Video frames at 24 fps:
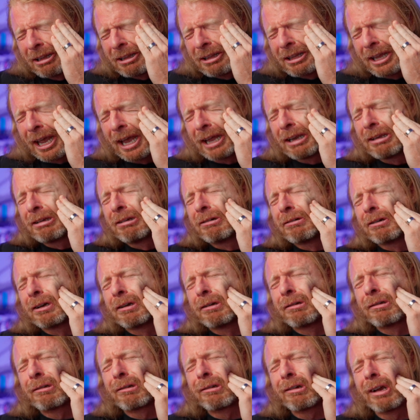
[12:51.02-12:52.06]
Ted
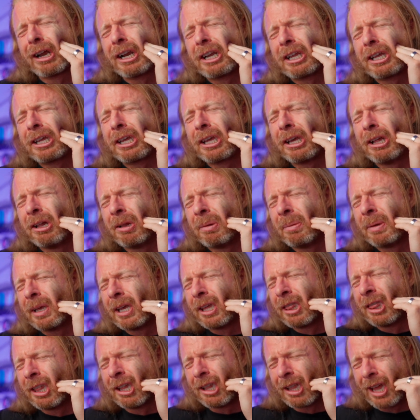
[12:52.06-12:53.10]
Cruz tried to kill
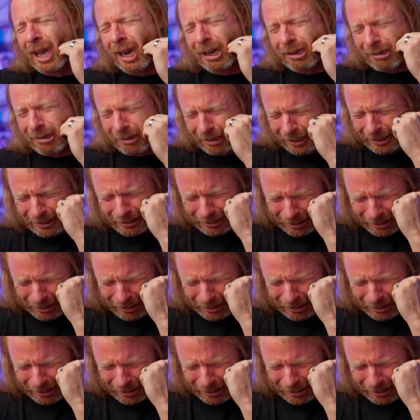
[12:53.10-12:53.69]
me in the electric